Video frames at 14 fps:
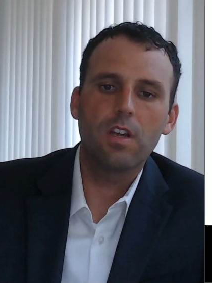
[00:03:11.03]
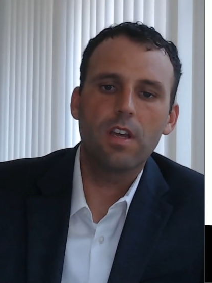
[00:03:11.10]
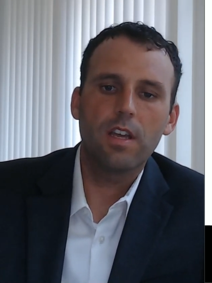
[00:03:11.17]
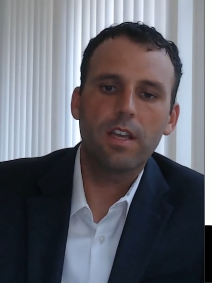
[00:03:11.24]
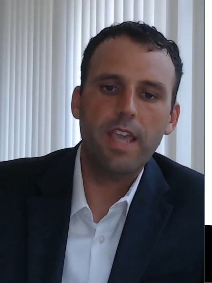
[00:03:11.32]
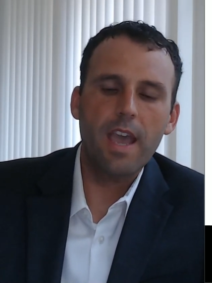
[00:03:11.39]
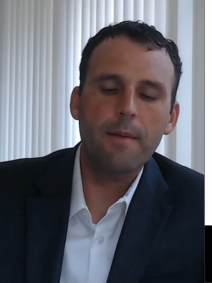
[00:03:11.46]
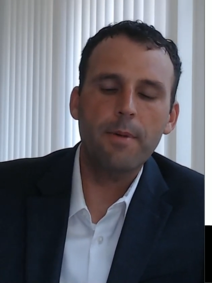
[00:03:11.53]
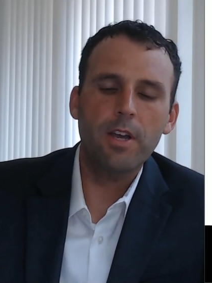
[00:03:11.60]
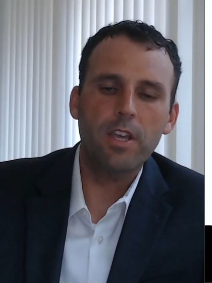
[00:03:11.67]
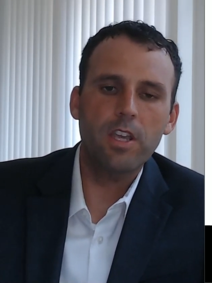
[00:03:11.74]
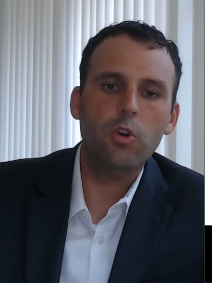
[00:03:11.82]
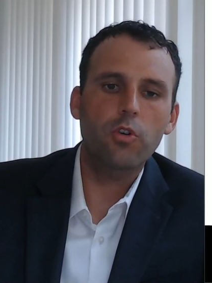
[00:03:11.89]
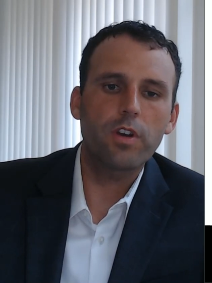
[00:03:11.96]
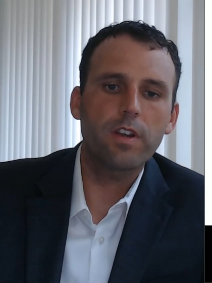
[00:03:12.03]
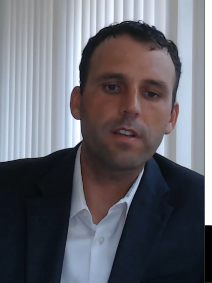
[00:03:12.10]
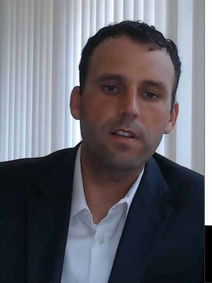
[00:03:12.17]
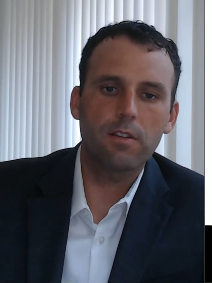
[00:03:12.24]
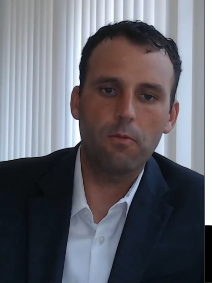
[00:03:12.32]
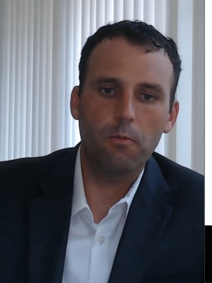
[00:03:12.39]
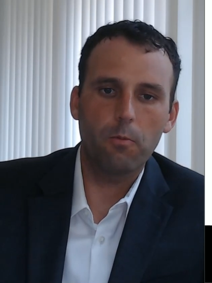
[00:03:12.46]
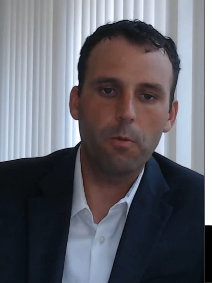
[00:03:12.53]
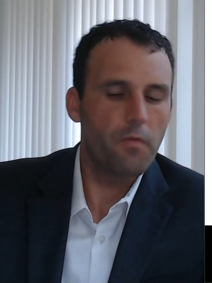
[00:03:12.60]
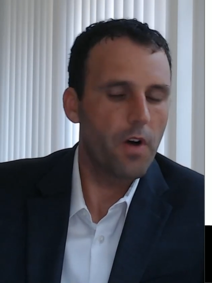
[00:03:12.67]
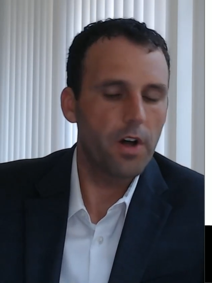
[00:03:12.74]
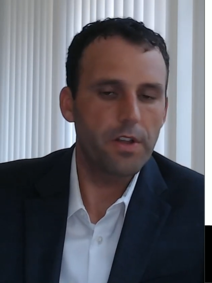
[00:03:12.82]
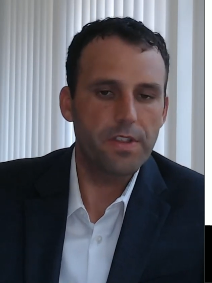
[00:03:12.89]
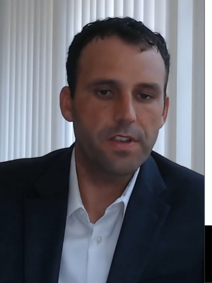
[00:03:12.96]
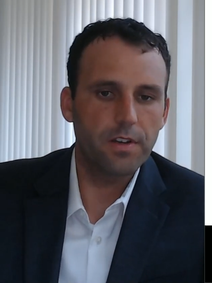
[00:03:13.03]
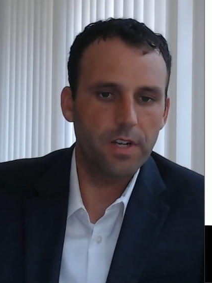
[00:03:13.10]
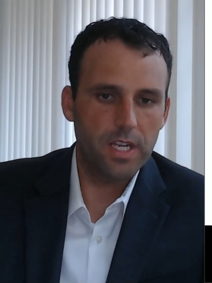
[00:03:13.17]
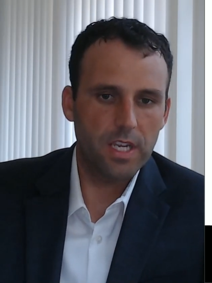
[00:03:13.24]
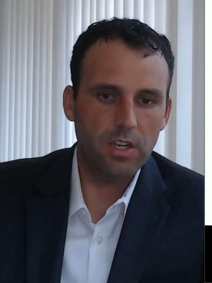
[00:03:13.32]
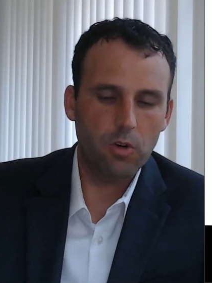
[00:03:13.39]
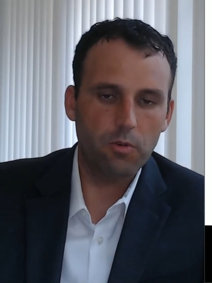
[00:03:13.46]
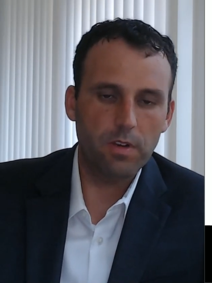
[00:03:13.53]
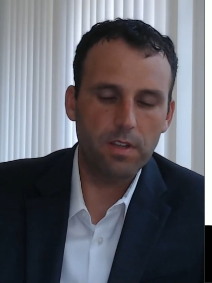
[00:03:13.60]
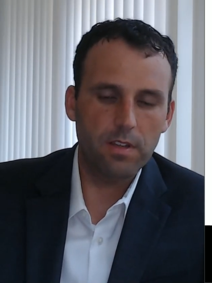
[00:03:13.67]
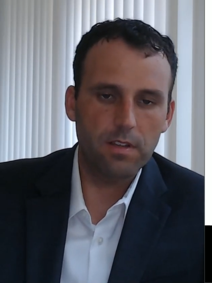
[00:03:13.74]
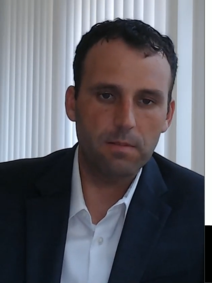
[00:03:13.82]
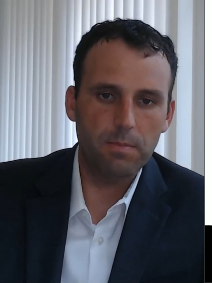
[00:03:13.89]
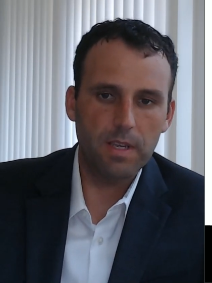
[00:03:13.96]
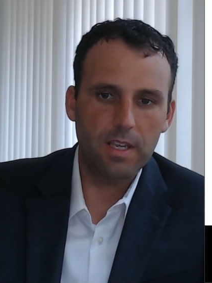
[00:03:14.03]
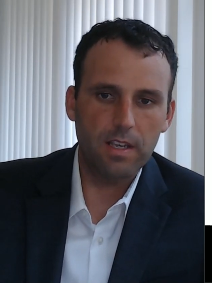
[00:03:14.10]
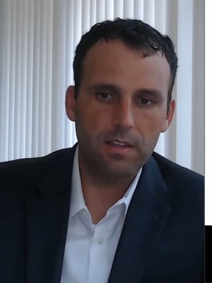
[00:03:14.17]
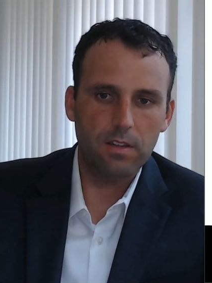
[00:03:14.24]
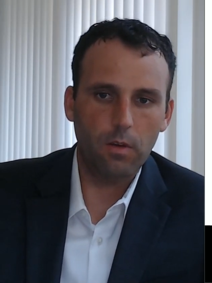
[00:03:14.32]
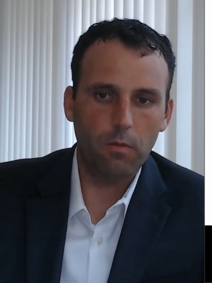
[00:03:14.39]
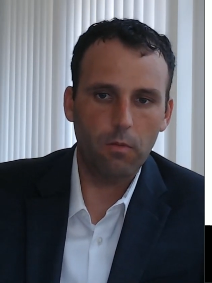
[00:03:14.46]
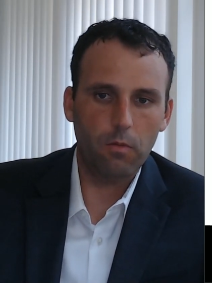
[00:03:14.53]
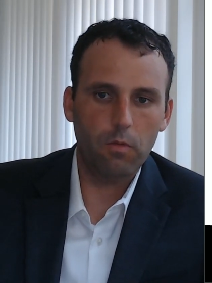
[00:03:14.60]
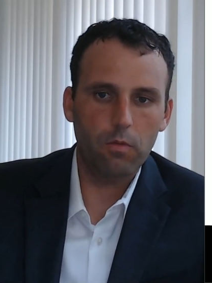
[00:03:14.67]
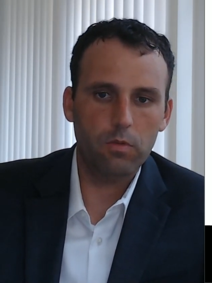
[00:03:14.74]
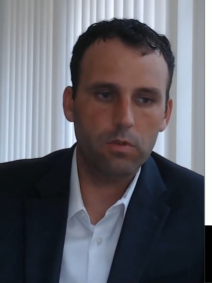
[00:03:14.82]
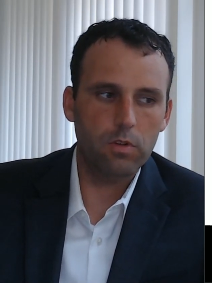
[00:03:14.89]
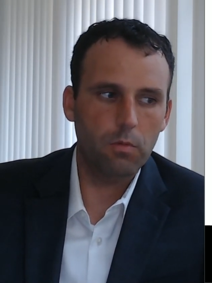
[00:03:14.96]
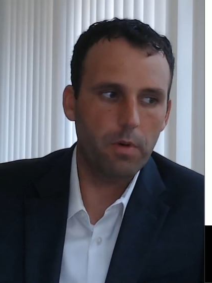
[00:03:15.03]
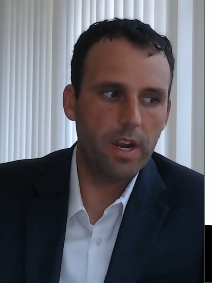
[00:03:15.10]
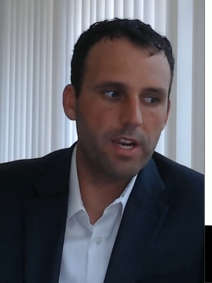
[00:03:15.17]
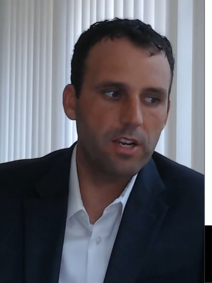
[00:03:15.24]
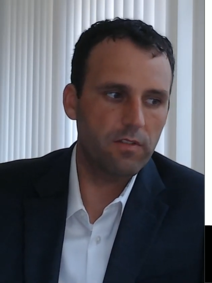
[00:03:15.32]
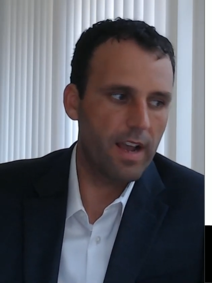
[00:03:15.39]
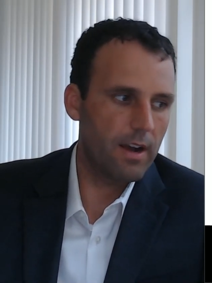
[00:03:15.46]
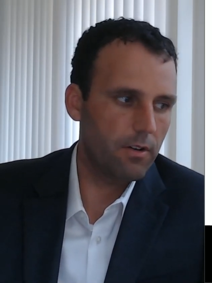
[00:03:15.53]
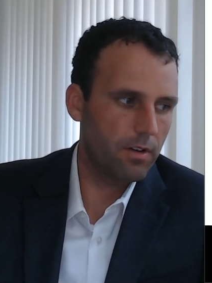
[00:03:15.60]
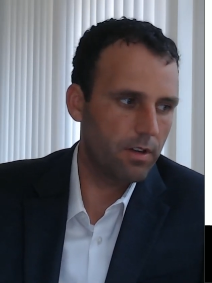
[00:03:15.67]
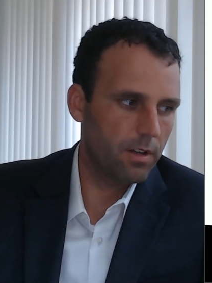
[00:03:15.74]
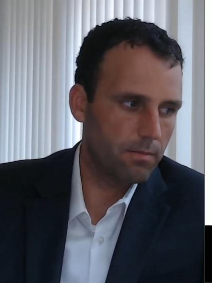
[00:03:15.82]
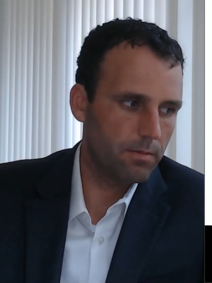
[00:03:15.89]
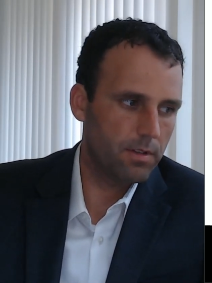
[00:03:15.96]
Gamma increases when volatility increases because the range of outcomes